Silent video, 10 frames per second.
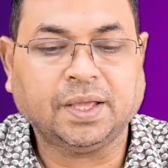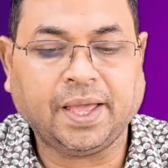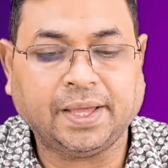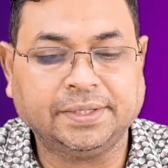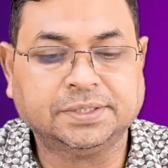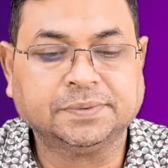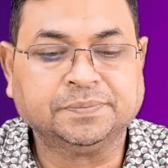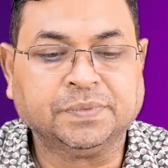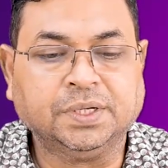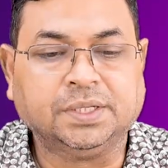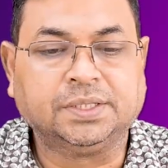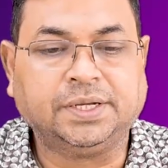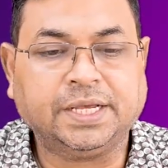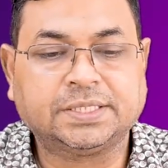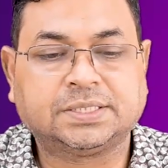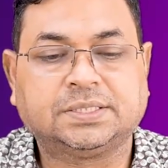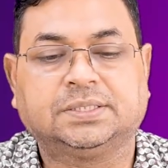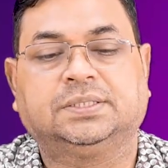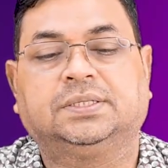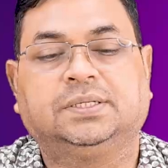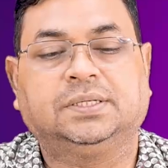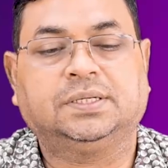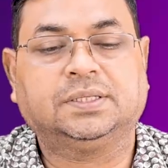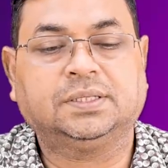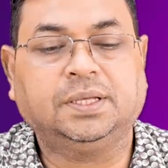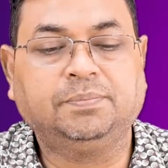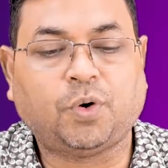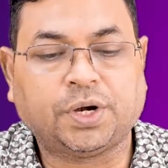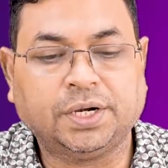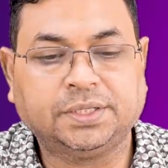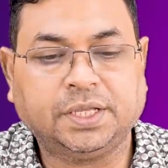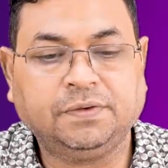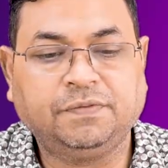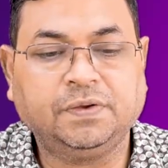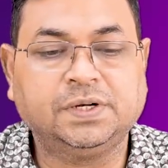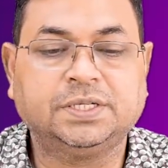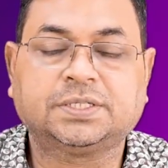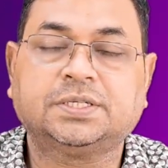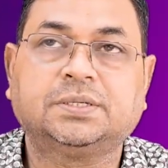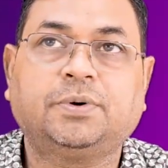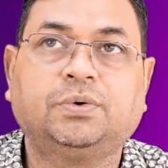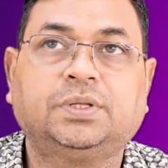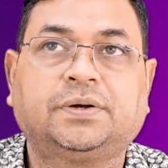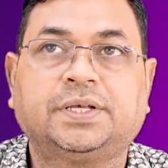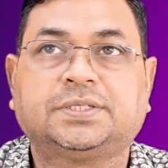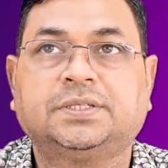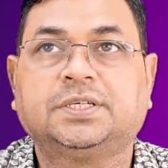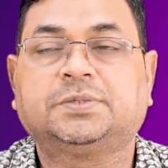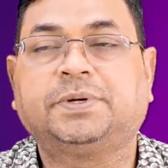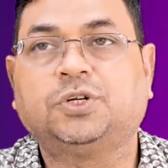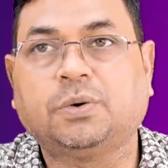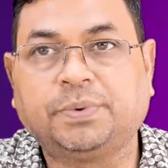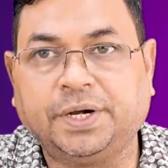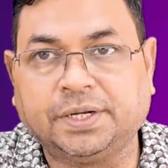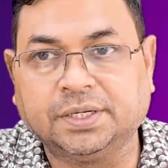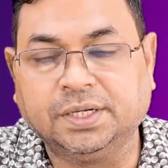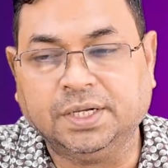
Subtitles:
And the next important thing we will discuss about the rest in the spread operator.